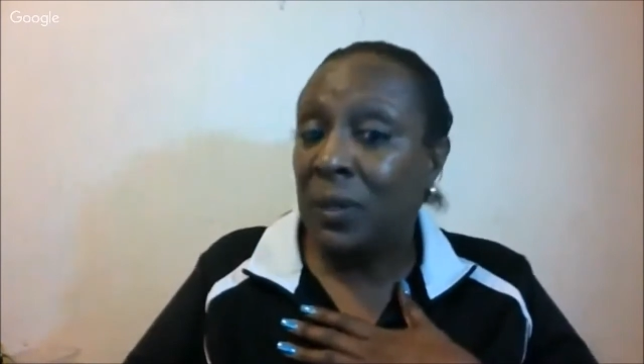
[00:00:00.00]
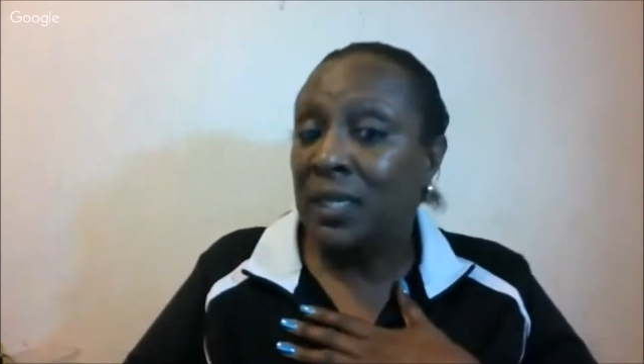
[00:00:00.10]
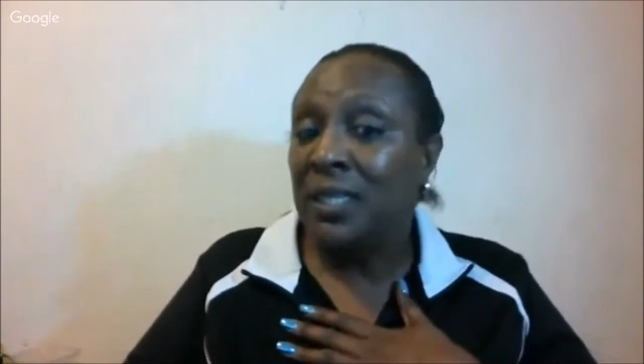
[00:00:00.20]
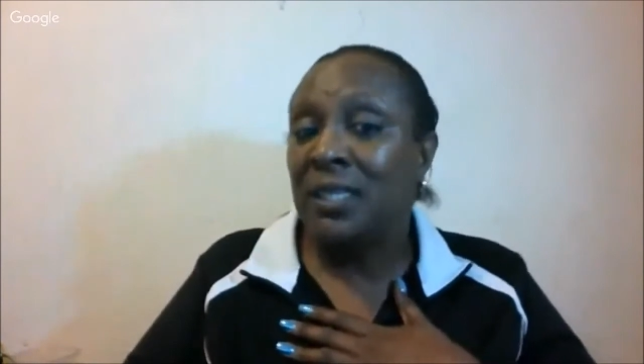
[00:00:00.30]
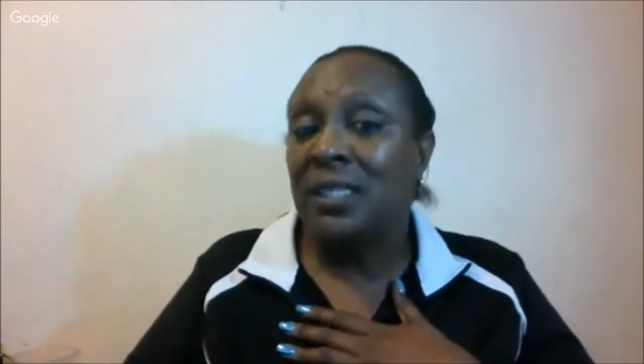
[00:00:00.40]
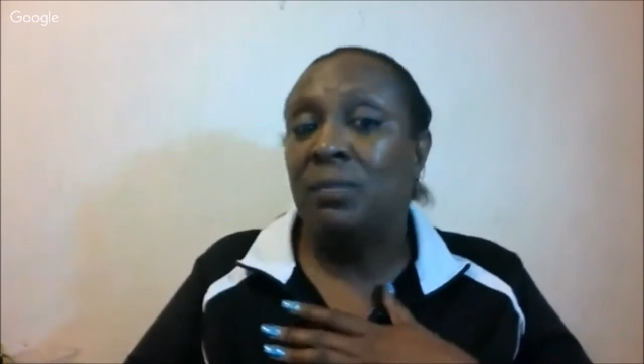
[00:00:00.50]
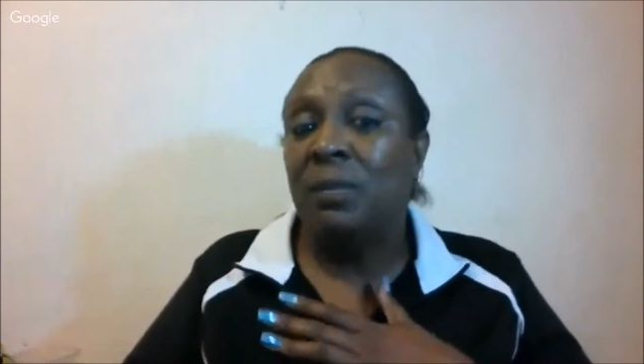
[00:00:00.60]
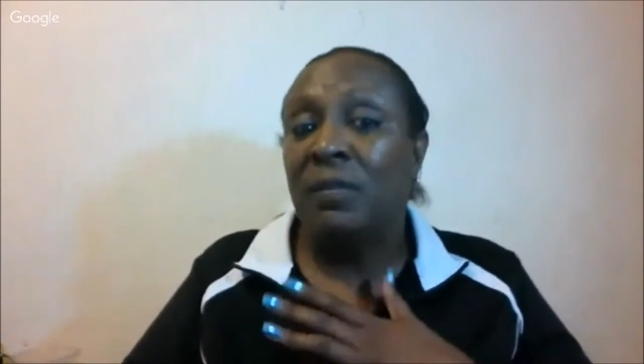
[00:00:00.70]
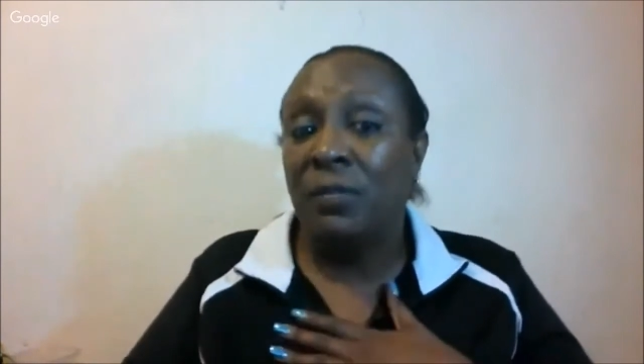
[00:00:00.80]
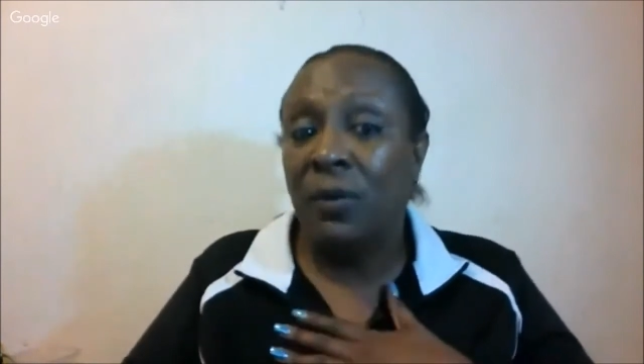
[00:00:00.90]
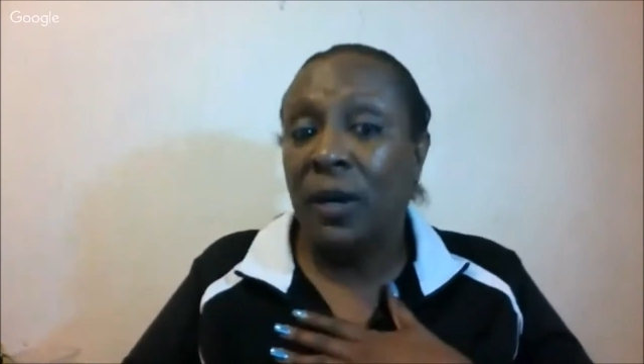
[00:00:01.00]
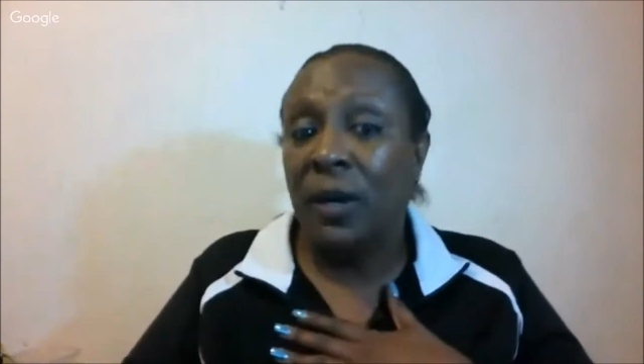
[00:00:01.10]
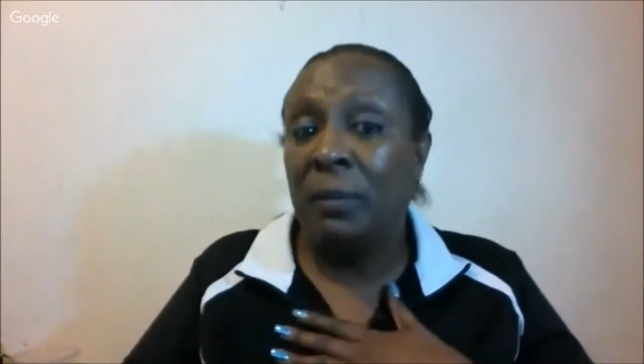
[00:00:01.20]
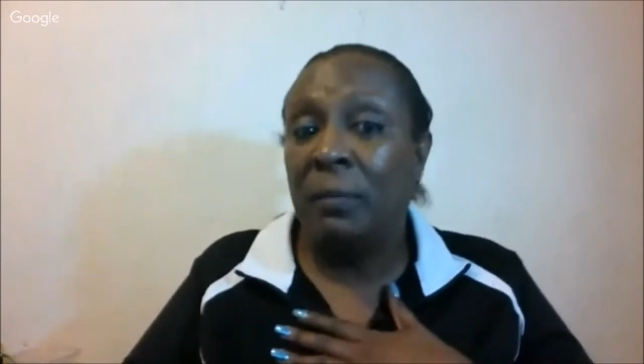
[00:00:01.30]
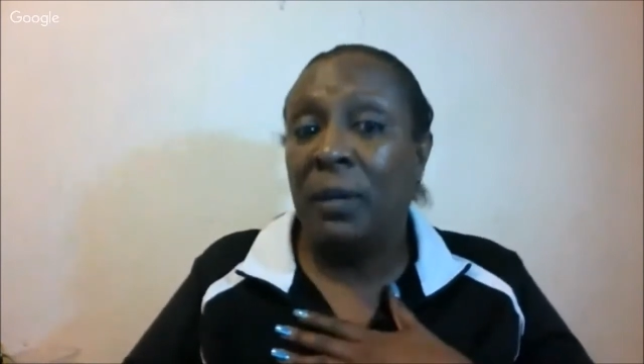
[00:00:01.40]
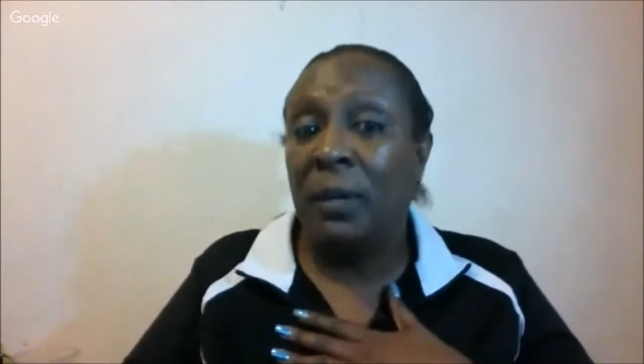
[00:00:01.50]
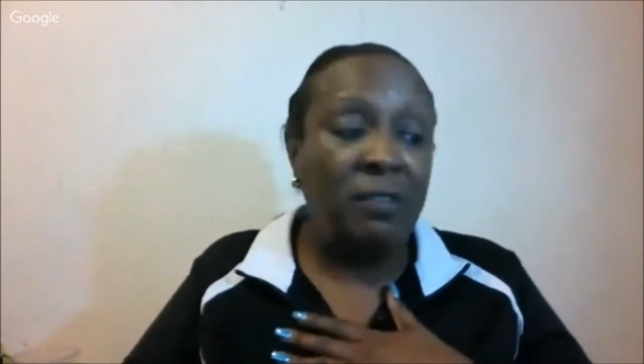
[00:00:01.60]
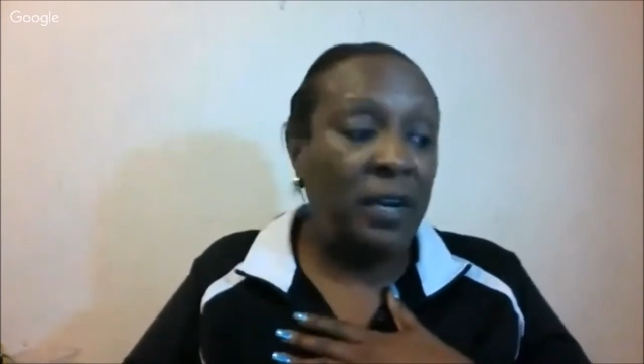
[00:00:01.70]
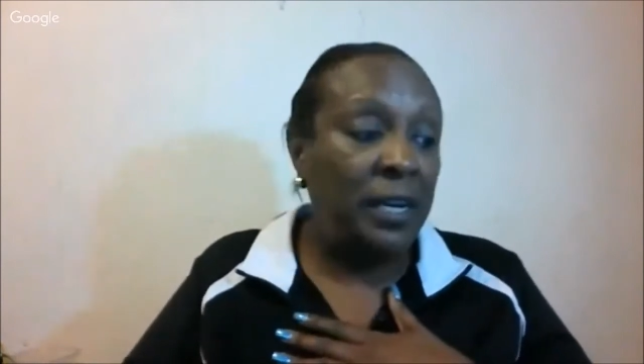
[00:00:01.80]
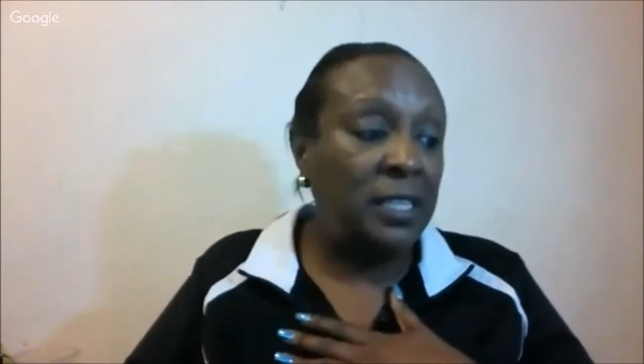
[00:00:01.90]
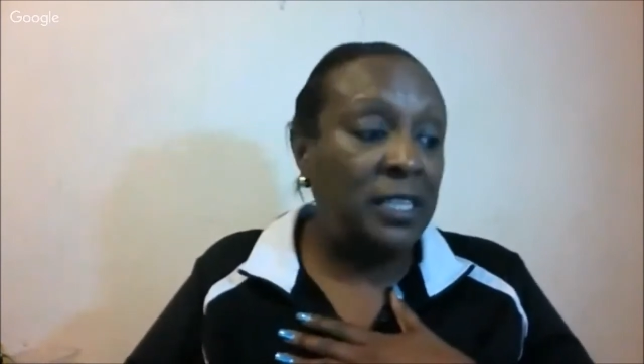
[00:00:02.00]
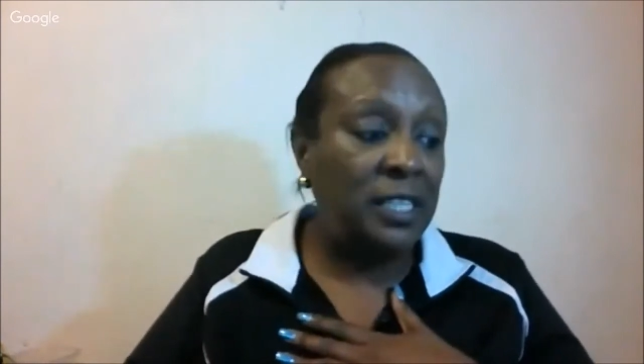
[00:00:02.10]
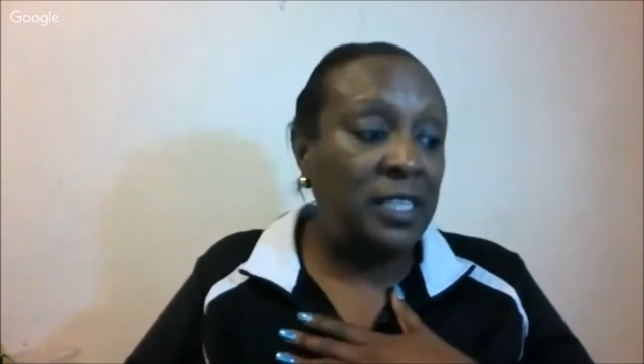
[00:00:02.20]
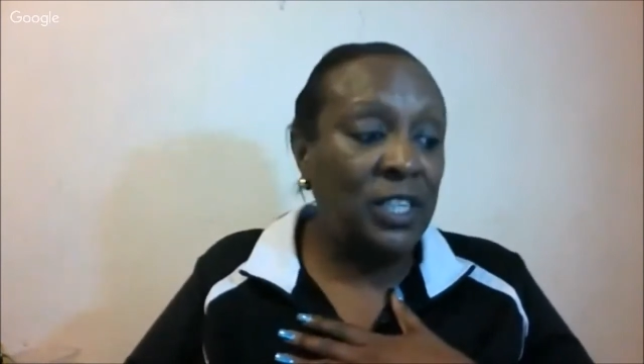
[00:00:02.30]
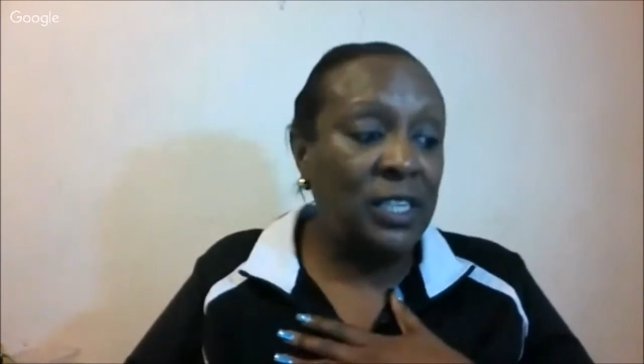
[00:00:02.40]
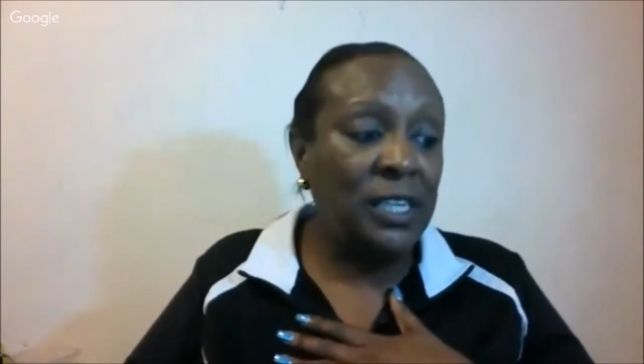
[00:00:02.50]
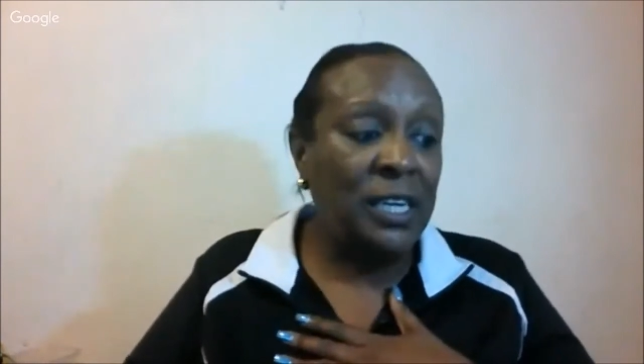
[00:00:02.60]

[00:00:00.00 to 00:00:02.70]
questions before I made my final decision.